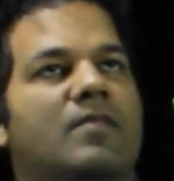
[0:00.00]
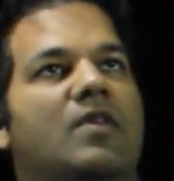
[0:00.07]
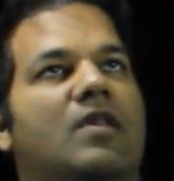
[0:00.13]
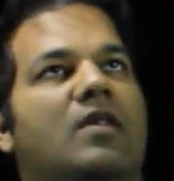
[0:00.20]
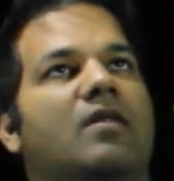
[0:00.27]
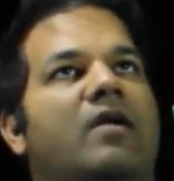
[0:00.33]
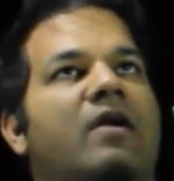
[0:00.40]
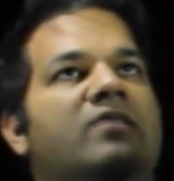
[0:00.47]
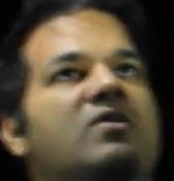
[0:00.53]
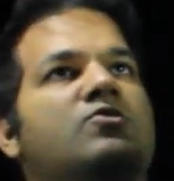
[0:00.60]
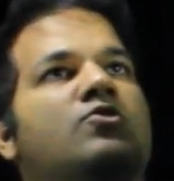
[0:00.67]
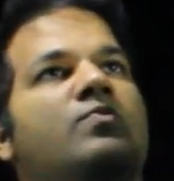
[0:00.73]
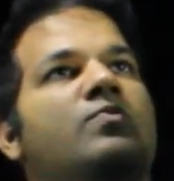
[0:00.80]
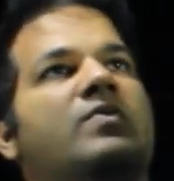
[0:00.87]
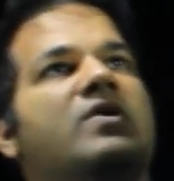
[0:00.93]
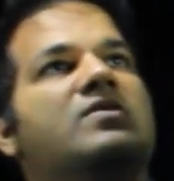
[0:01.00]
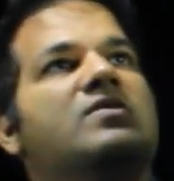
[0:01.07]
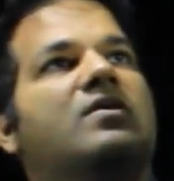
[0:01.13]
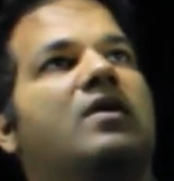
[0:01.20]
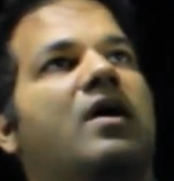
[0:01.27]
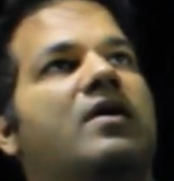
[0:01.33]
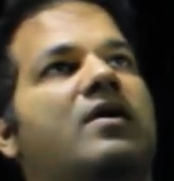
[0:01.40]
Let us assume there is a
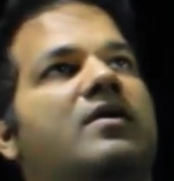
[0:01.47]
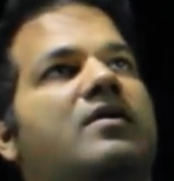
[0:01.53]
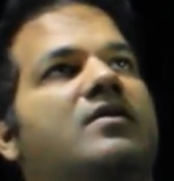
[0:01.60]
current